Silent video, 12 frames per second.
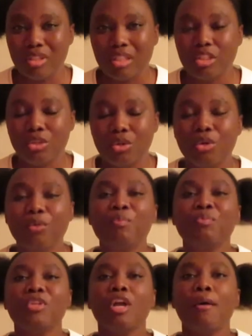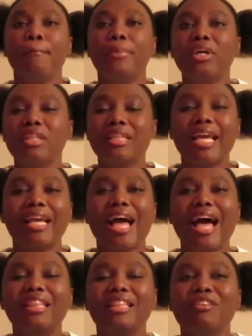you know, but like
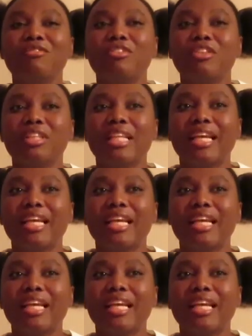I never